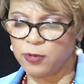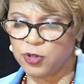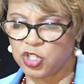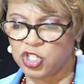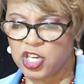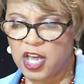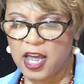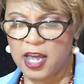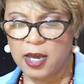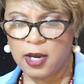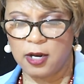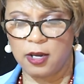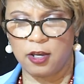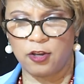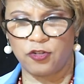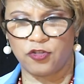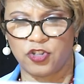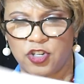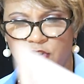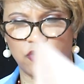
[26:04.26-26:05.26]
was
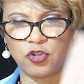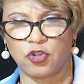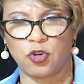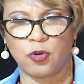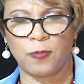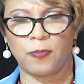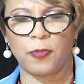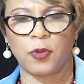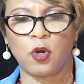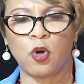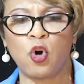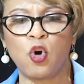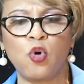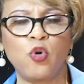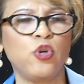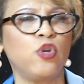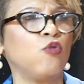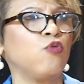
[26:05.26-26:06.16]
saying is who